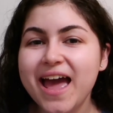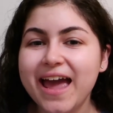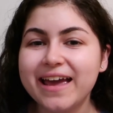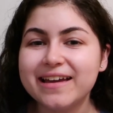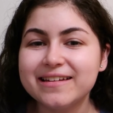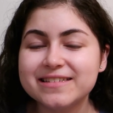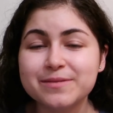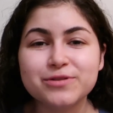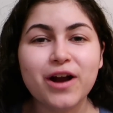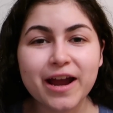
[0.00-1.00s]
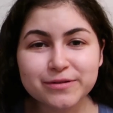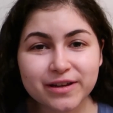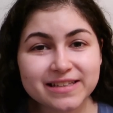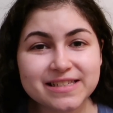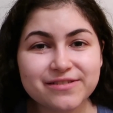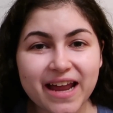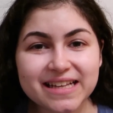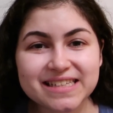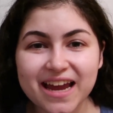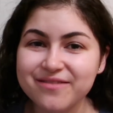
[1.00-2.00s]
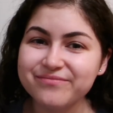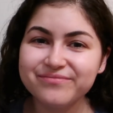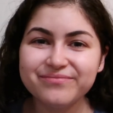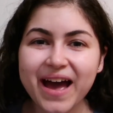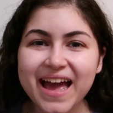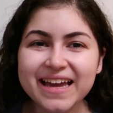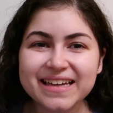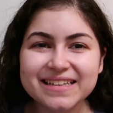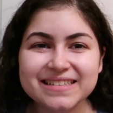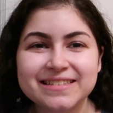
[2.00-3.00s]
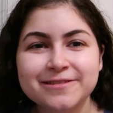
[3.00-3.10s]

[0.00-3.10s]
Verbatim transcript: and subscribe so I can see you next time. Bye!